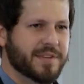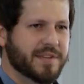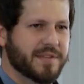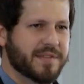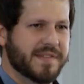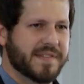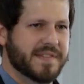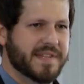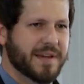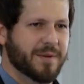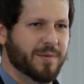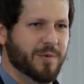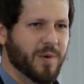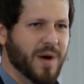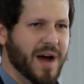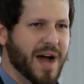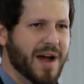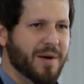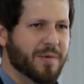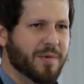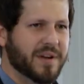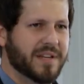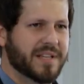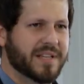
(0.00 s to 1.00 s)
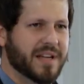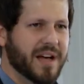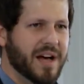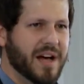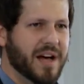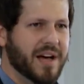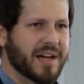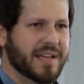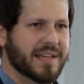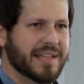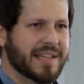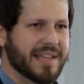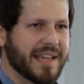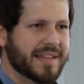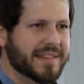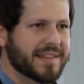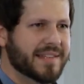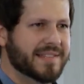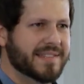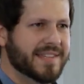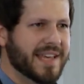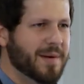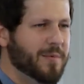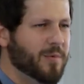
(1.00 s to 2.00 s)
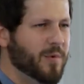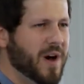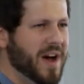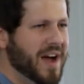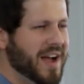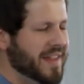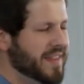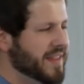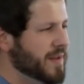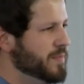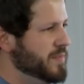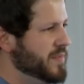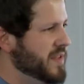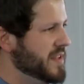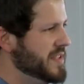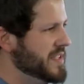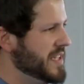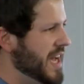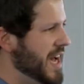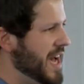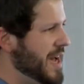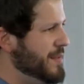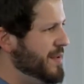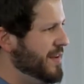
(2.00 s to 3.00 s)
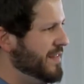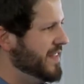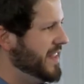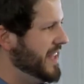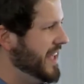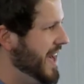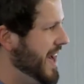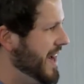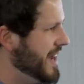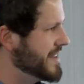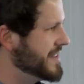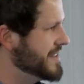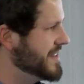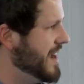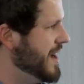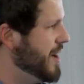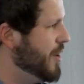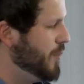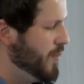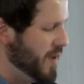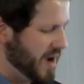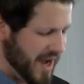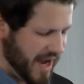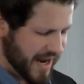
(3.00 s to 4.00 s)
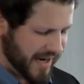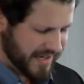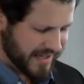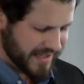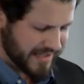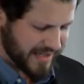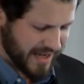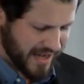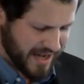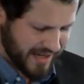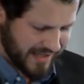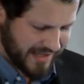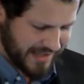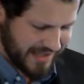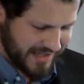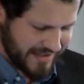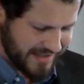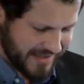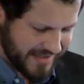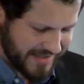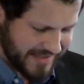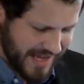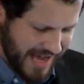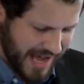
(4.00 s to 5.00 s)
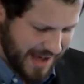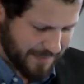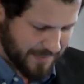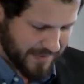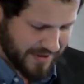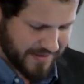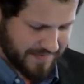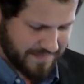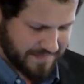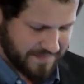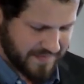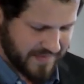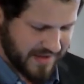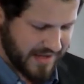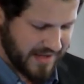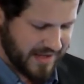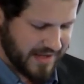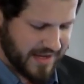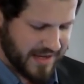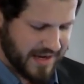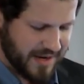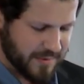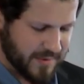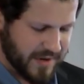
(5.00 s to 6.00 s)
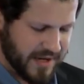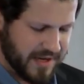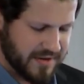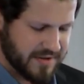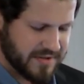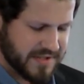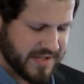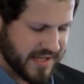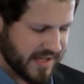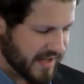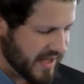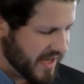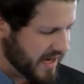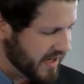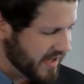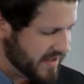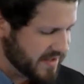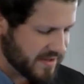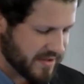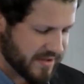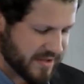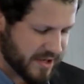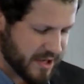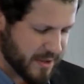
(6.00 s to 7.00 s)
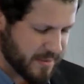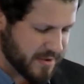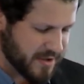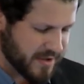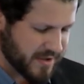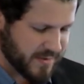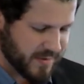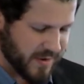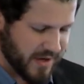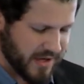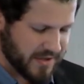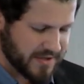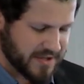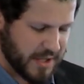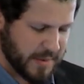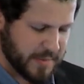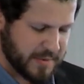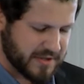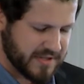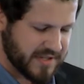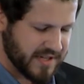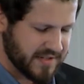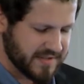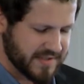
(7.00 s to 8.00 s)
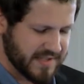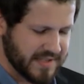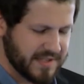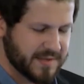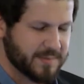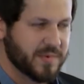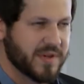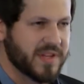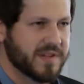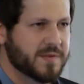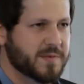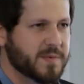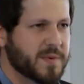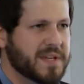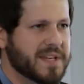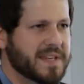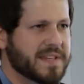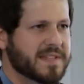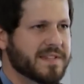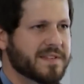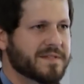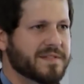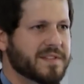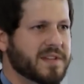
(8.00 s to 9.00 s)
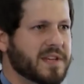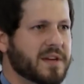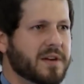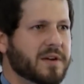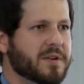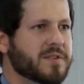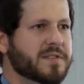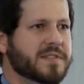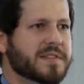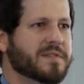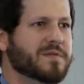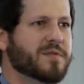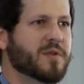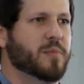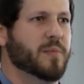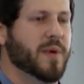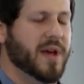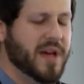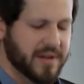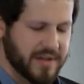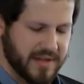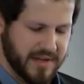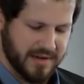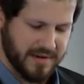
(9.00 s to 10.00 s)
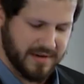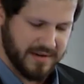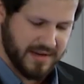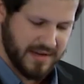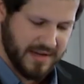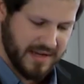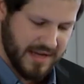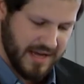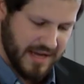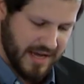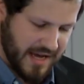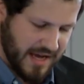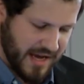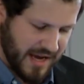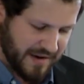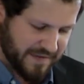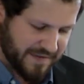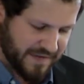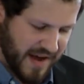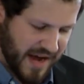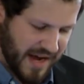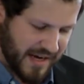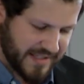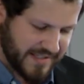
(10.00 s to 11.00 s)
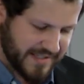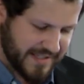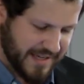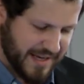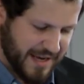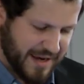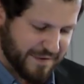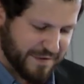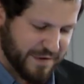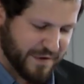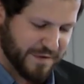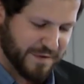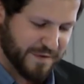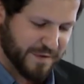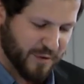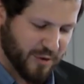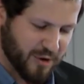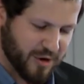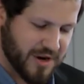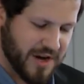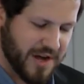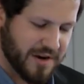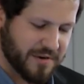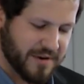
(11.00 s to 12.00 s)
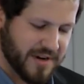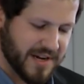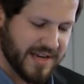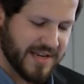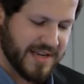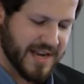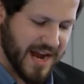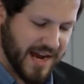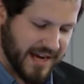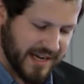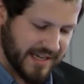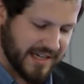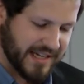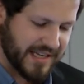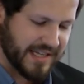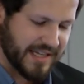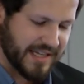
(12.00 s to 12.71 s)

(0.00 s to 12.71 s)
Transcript: of you would say, why would God let this happen? Why, the, the time of the exile, why did God let this happen? And we understand that answer in Scripture as well. Scripture tells us is because of years of rebellion. In fact, for 490